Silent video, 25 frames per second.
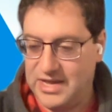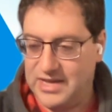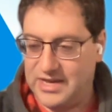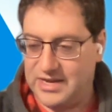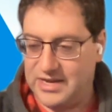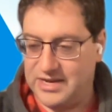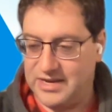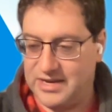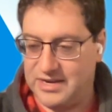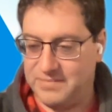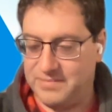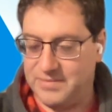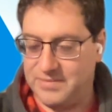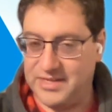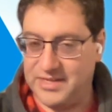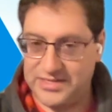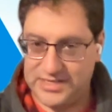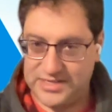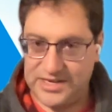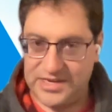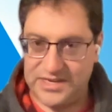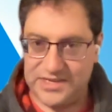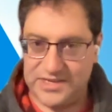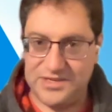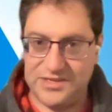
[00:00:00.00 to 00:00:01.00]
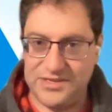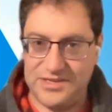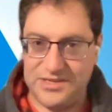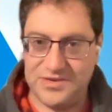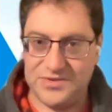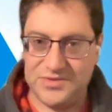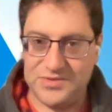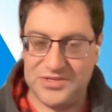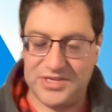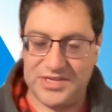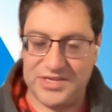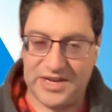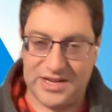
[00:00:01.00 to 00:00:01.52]
Um, instead, you know,
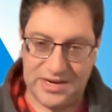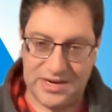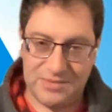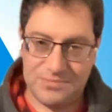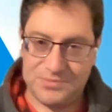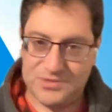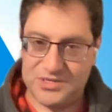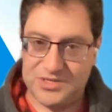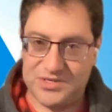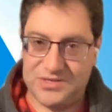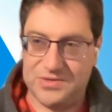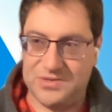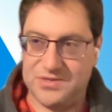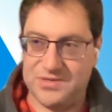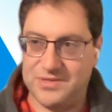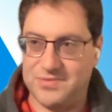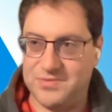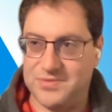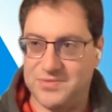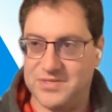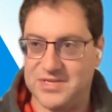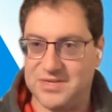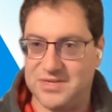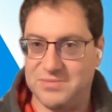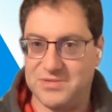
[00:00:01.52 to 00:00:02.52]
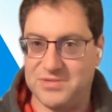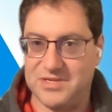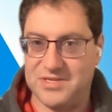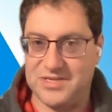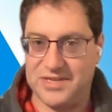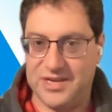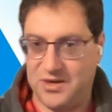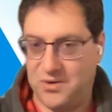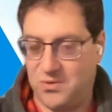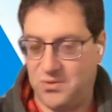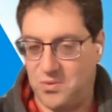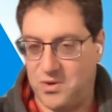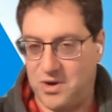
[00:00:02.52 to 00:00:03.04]
she got up, she was able to
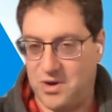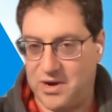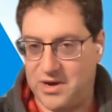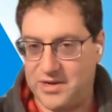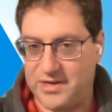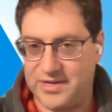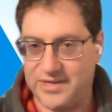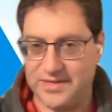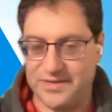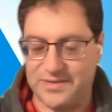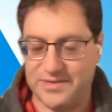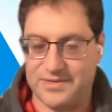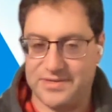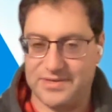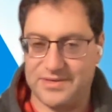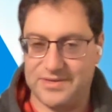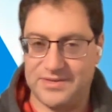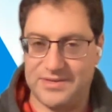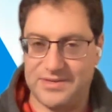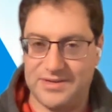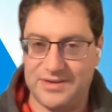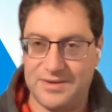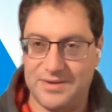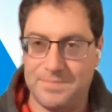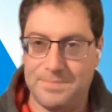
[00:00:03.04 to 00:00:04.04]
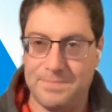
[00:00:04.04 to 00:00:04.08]
take a walk and uh,